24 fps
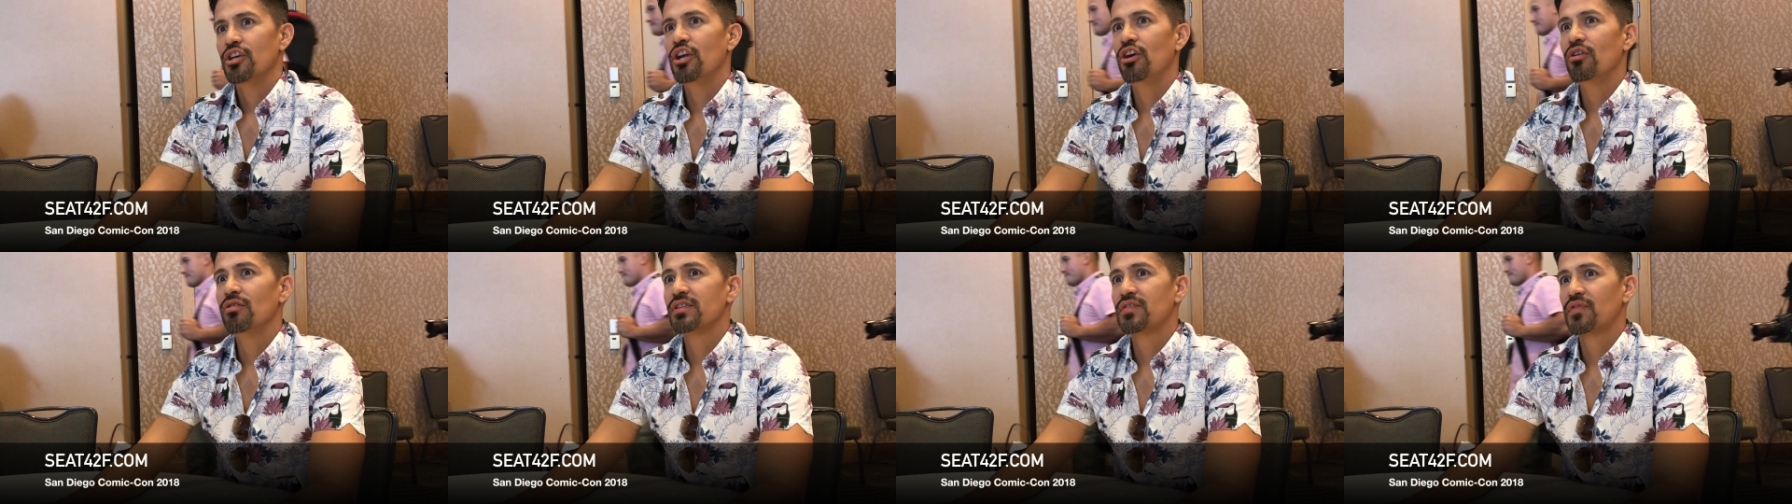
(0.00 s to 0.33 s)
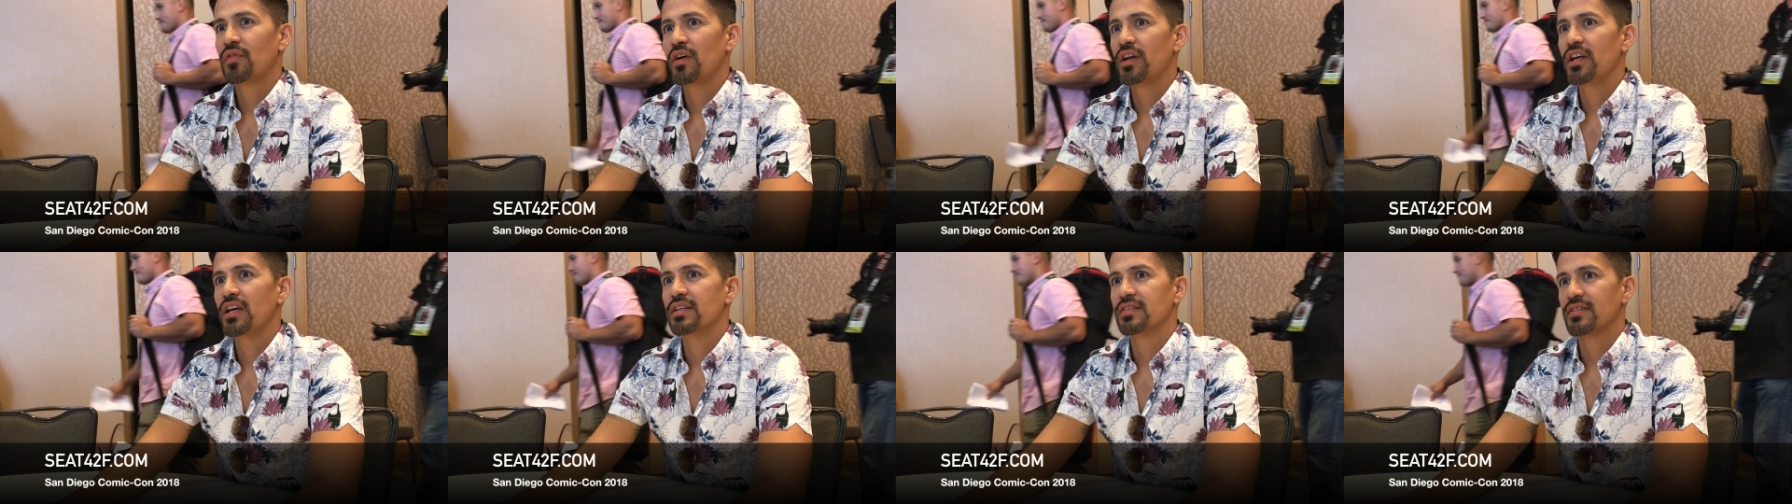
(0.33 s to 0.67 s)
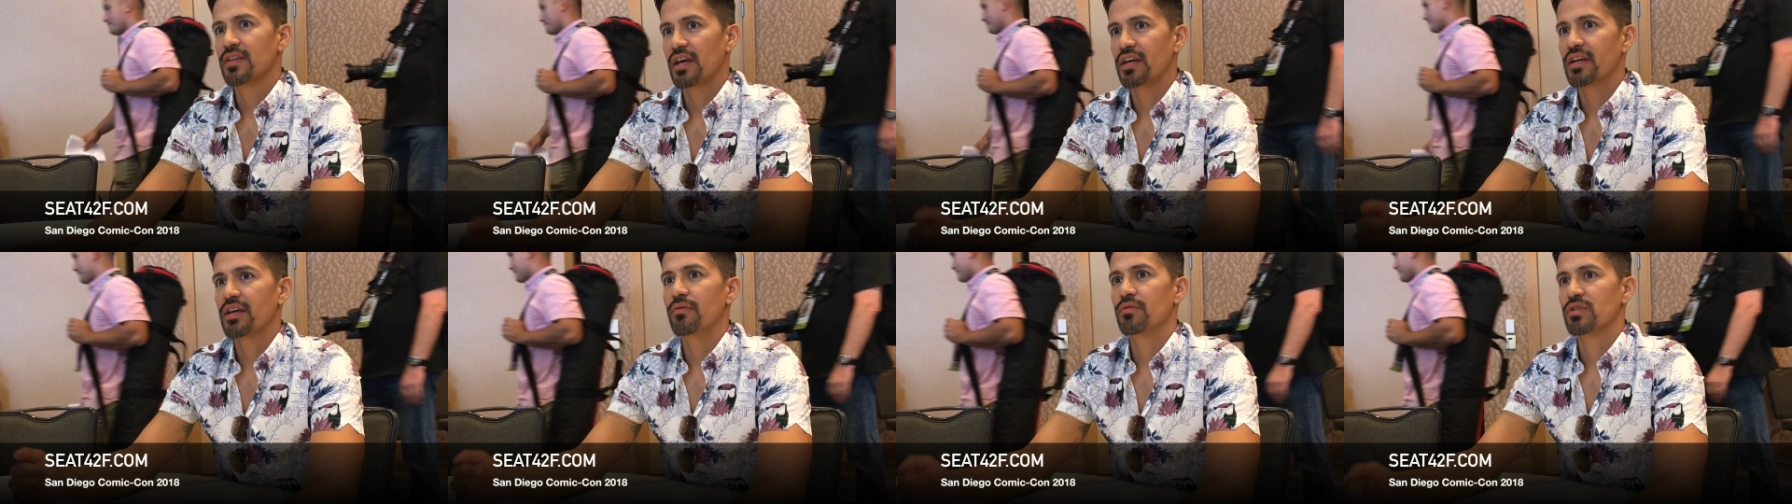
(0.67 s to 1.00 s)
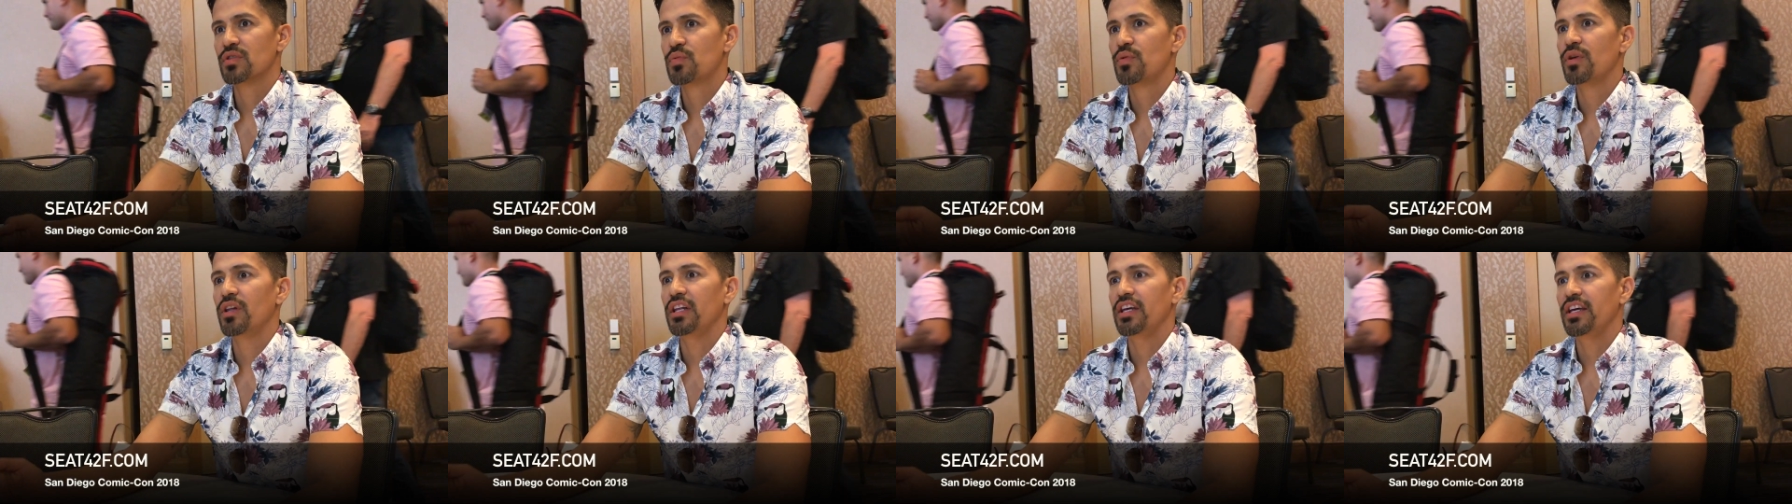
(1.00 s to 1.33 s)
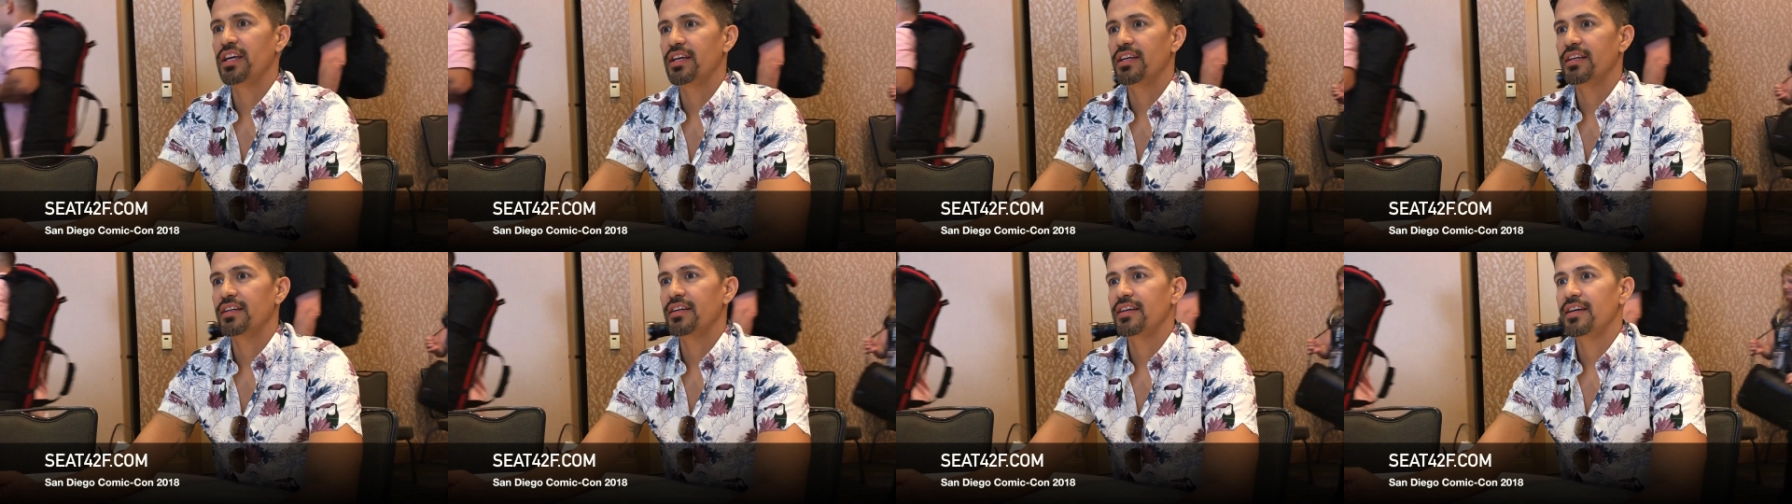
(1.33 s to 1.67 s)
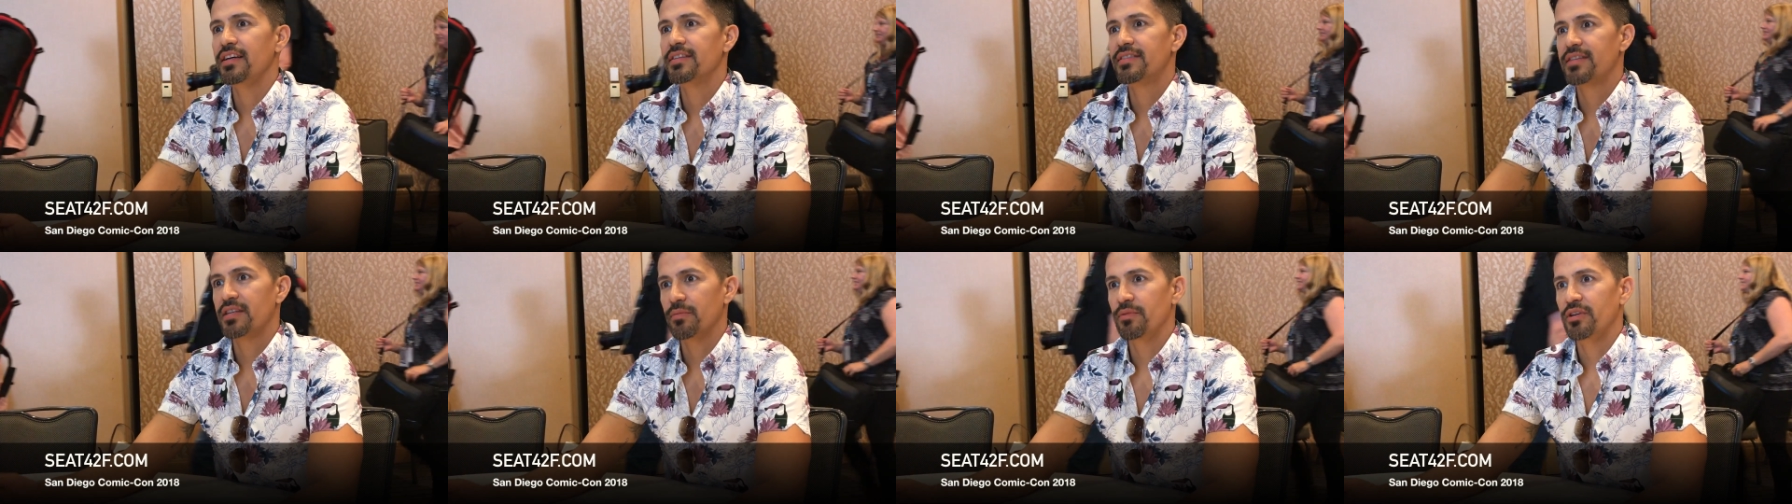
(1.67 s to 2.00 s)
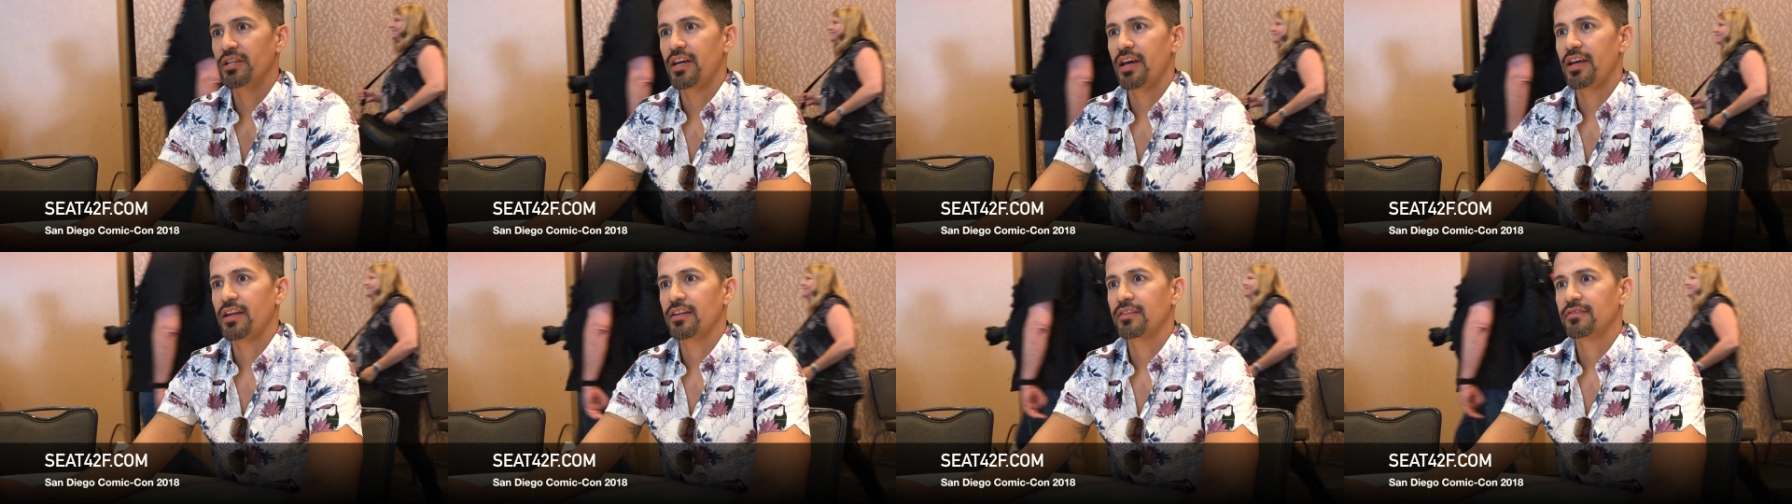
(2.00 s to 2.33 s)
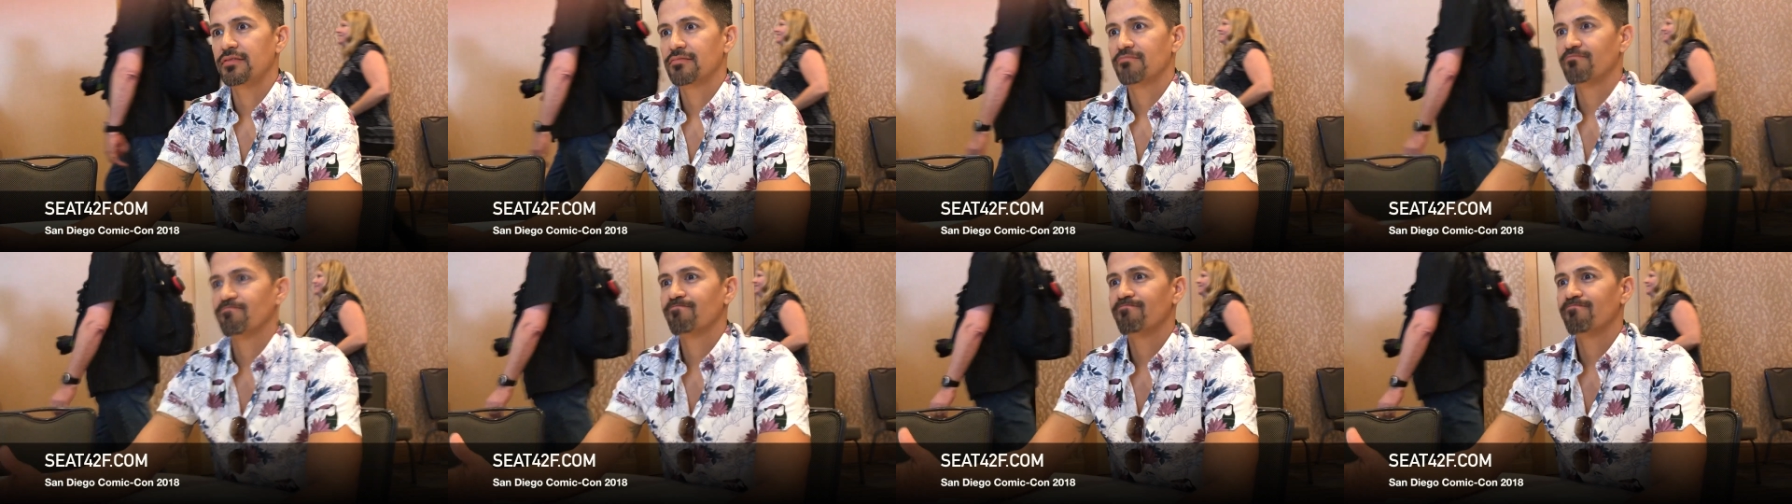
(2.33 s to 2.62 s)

You know what's funny is like it was really intimidating